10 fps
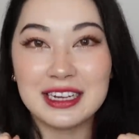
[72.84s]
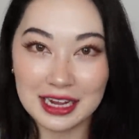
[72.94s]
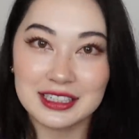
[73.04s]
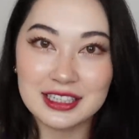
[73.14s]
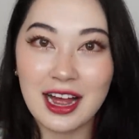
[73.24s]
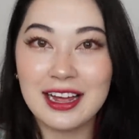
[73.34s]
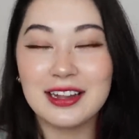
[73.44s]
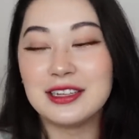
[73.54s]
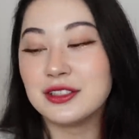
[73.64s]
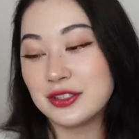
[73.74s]

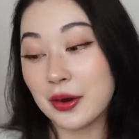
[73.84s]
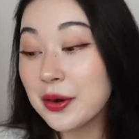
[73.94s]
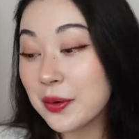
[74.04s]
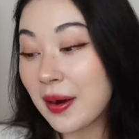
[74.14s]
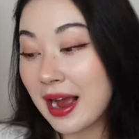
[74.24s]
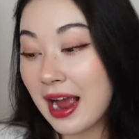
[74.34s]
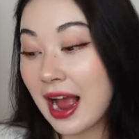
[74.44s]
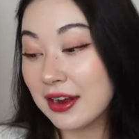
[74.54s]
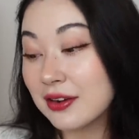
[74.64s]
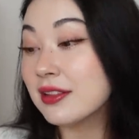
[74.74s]
YesStyle and so do I.
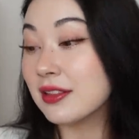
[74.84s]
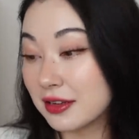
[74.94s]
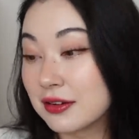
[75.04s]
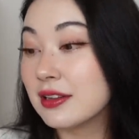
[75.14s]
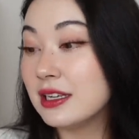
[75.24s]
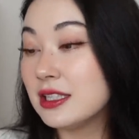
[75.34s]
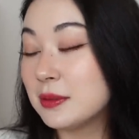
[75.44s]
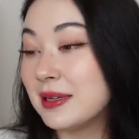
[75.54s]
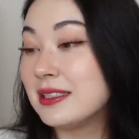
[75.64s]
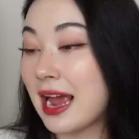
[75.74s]
I could literally
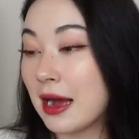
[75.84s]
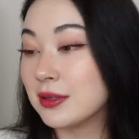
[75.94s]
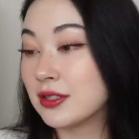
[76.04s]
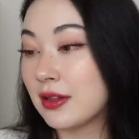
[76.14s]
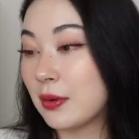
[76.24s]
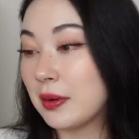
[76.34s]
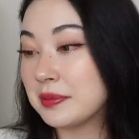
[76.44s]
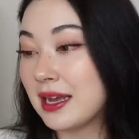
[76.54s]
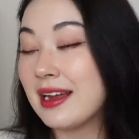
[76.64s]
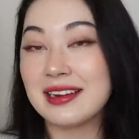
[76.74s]
spend hours on that
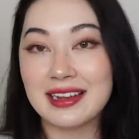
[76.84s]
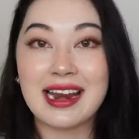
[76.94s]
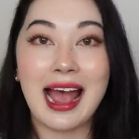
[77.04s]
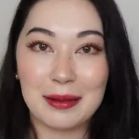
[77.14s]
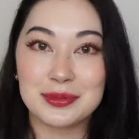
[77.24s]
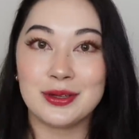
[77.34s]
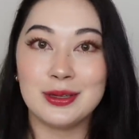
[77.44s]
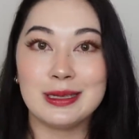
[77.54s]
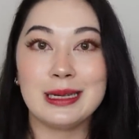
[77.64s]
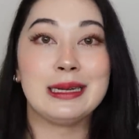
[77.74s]
website and get
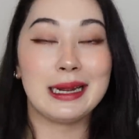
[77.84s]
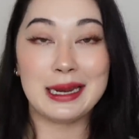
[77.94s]
absolutely